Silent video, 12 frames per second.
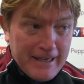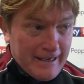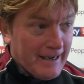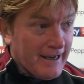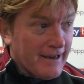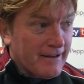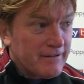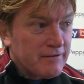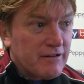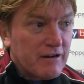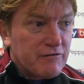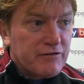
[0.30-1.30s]
Yeah,
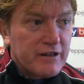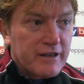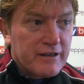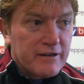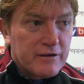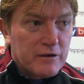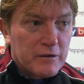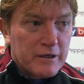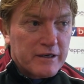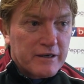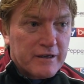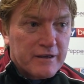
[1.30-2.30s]
and thankfully, you know,
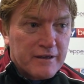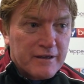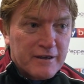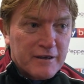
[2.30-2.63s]
we're in a